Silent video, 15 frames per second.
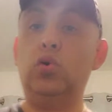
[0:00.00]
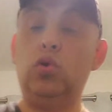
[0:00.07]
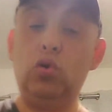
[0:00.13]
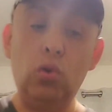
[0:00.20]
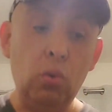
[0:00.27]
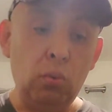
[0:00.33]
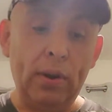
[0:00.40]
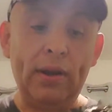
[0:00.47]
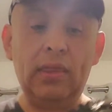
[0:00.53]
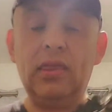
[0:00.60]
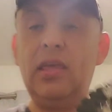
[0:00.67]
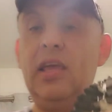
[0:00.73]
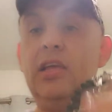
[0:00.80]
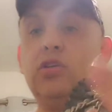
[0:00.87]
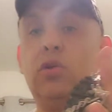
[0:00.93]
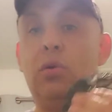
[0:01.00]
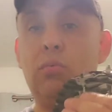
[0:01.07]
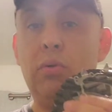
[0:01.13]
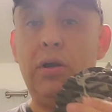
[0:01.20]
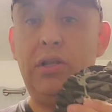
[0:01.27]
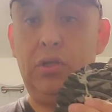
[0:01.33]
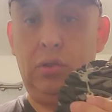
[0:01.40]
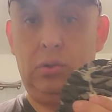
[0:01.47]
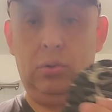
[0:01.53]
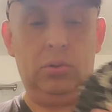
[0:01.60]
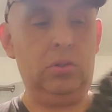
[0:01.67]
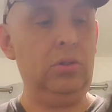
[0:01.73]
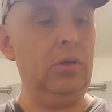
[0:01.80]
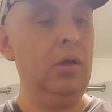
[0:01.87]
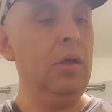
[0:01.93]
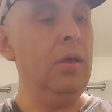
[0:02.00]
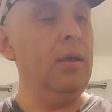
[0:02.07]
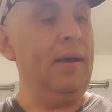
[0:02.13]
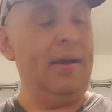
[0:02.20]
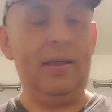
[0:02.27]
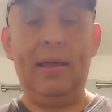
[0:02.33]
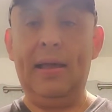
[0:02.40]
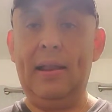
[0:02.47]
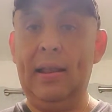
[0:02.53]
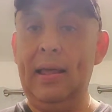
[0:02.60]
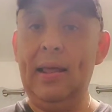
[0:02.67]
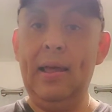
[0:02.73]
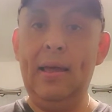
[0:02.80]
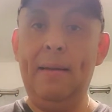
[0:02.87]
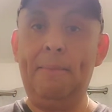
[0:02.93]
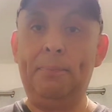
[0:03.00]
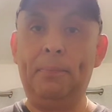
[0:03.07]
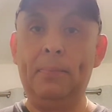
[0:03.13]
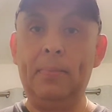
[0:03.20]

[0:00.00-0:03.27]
You could wear these on running shoes. A lot of